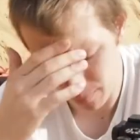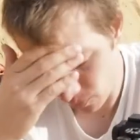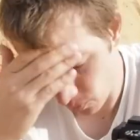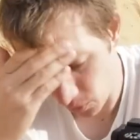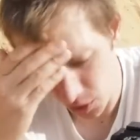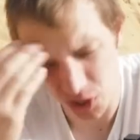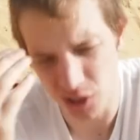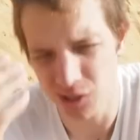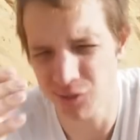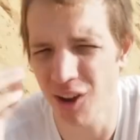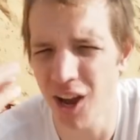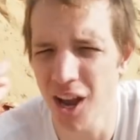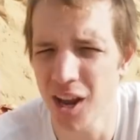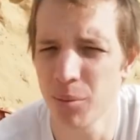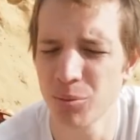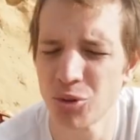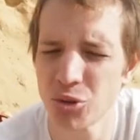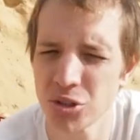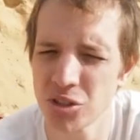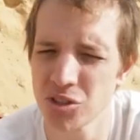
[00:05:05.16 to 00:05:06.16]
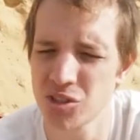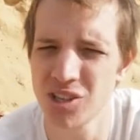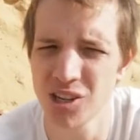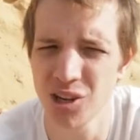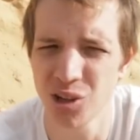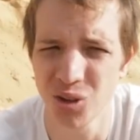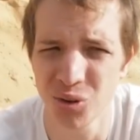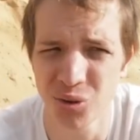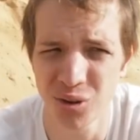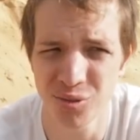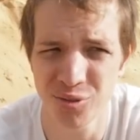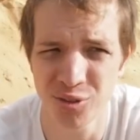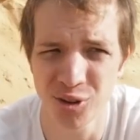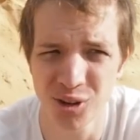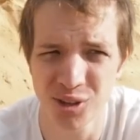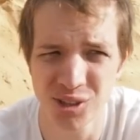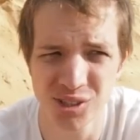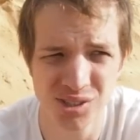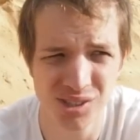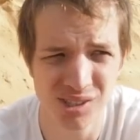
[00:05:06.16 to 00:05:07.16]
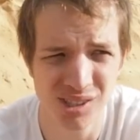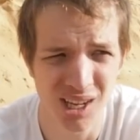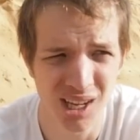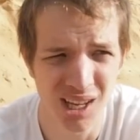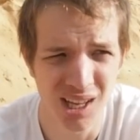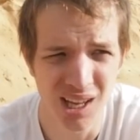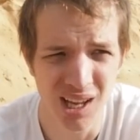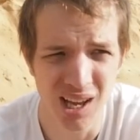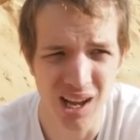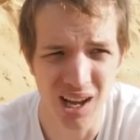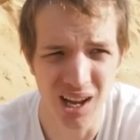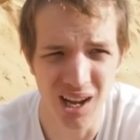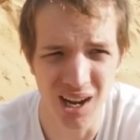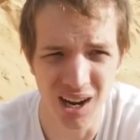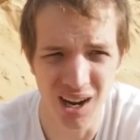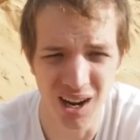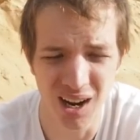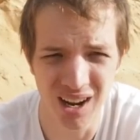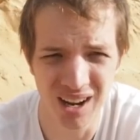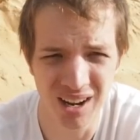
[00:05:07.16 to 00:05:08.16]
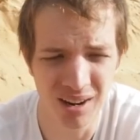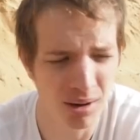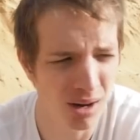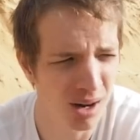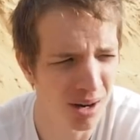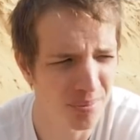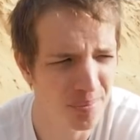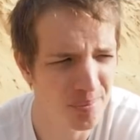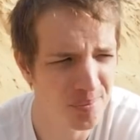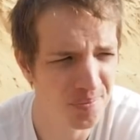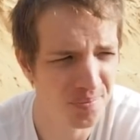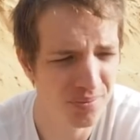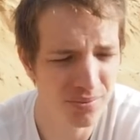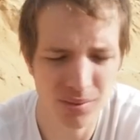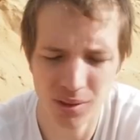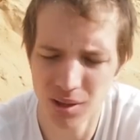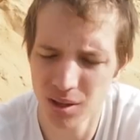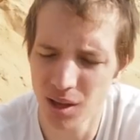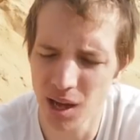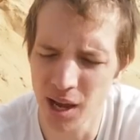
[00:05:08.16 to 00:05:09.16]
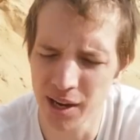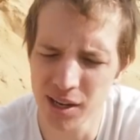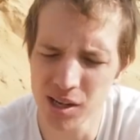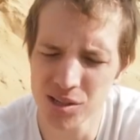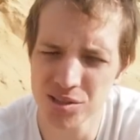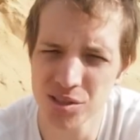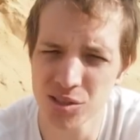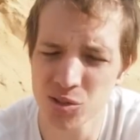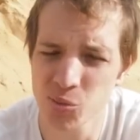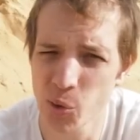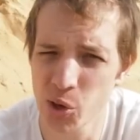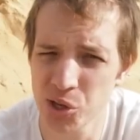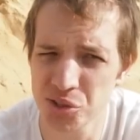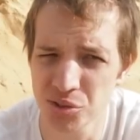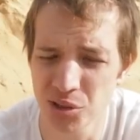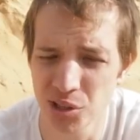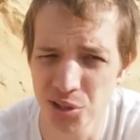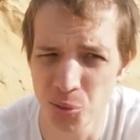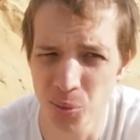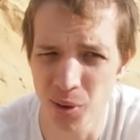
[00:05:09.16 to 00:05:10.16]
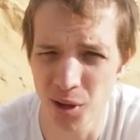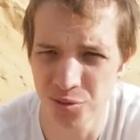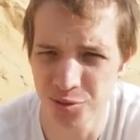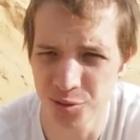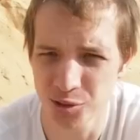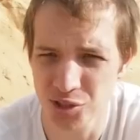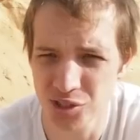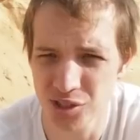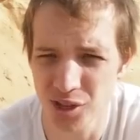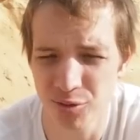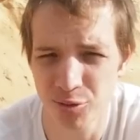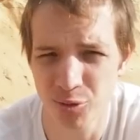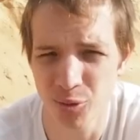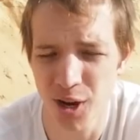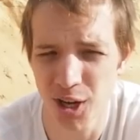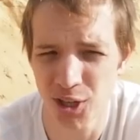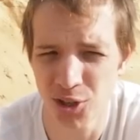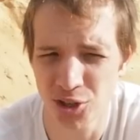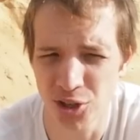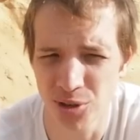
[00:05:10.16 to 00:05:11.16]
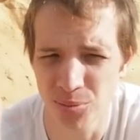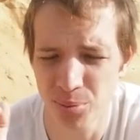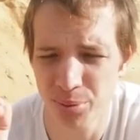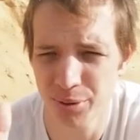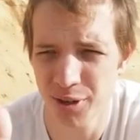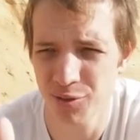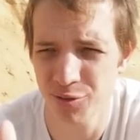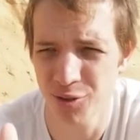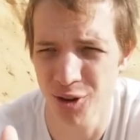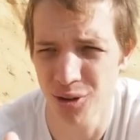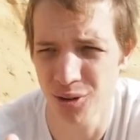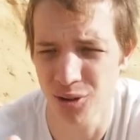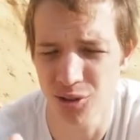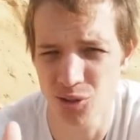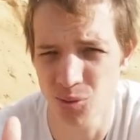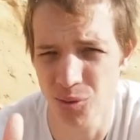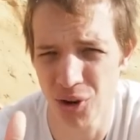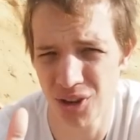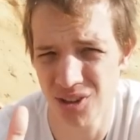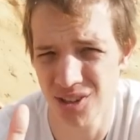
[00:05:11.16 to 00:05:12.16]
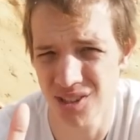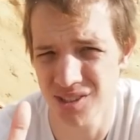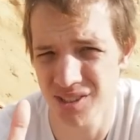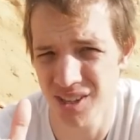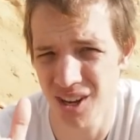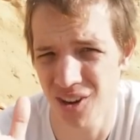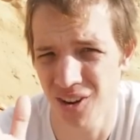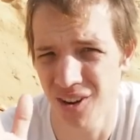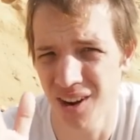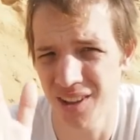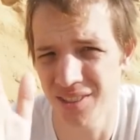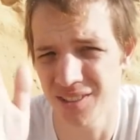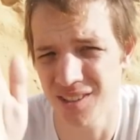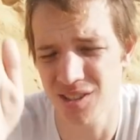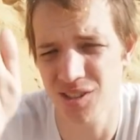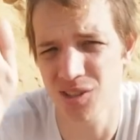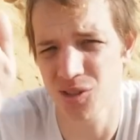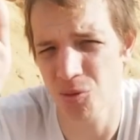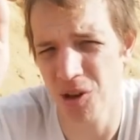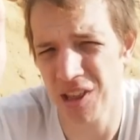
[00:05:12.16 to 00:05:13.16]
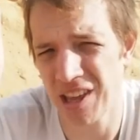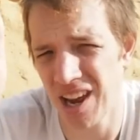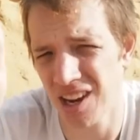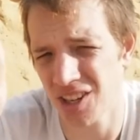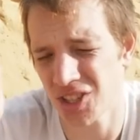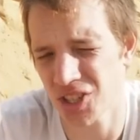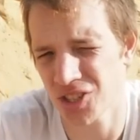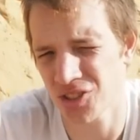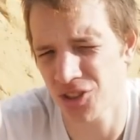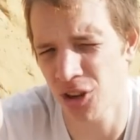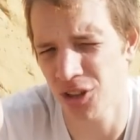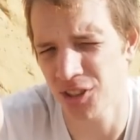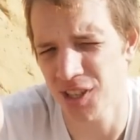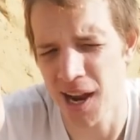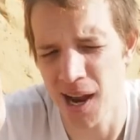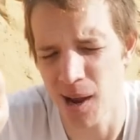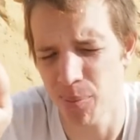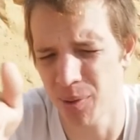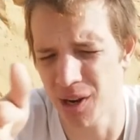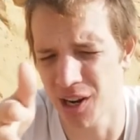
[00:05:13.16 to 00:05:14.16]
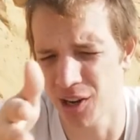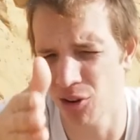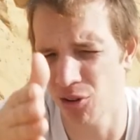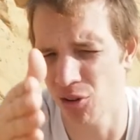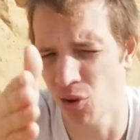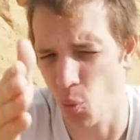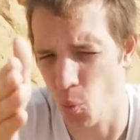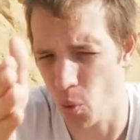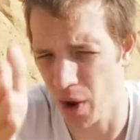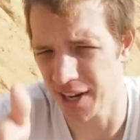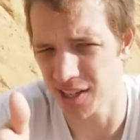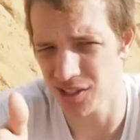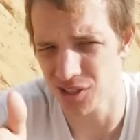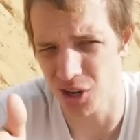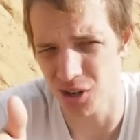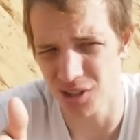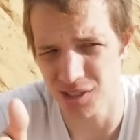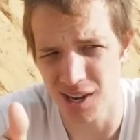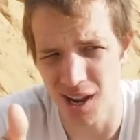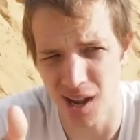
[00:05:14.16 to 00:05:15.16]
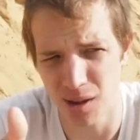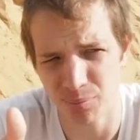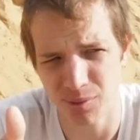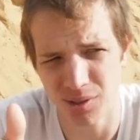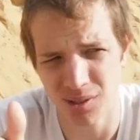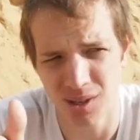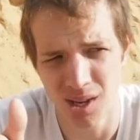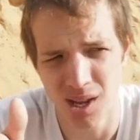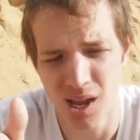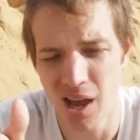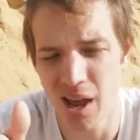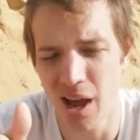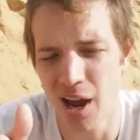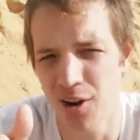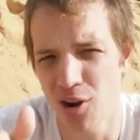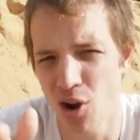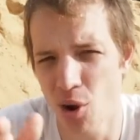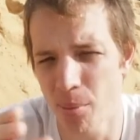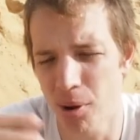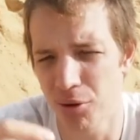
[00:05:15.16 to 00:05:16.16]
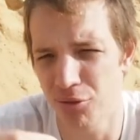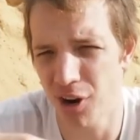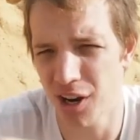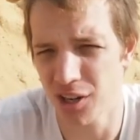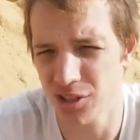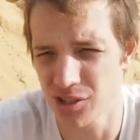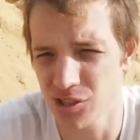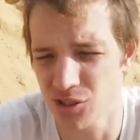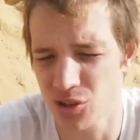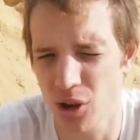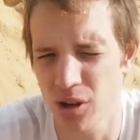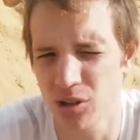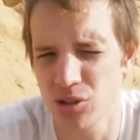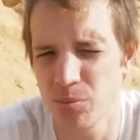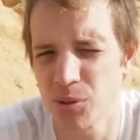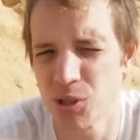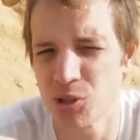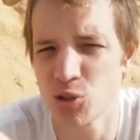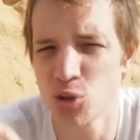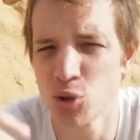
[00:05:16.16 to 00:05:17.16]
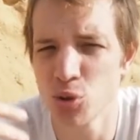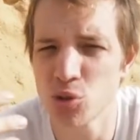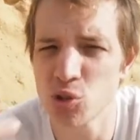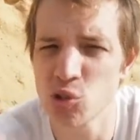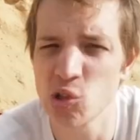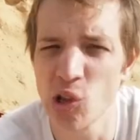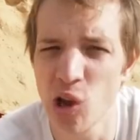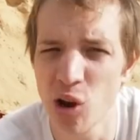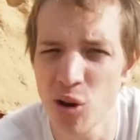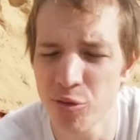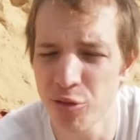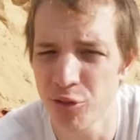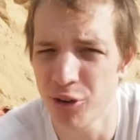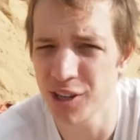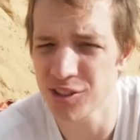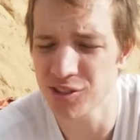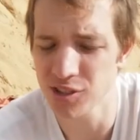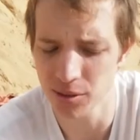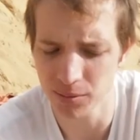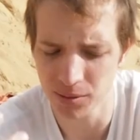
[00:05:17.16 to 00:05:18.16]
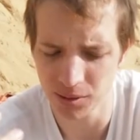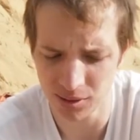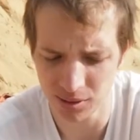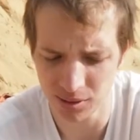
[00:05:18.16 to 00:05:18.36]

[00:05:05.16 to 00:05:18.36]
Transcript: which is fine. I'm doing single autofocus. I guess this works really well for stuff where you can pre-focus, where you can set, all right, this is where the action is going to happen. I don't know when it's going to happen. I know my reaction is going to be too slow for it to